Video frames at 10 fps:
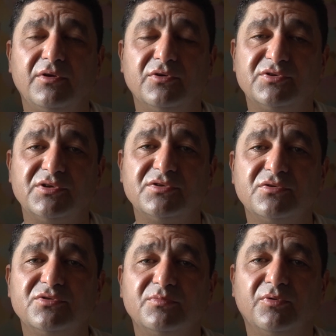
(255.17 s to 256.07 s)
Your
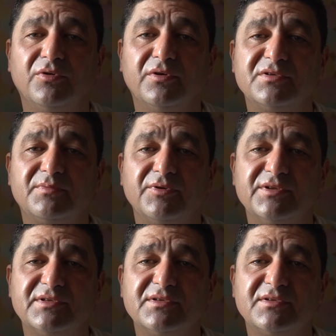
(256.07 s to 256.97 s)
sister's brought us
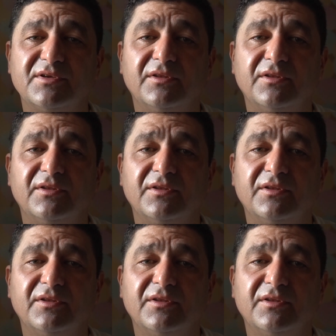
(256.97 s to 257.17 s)
Princess,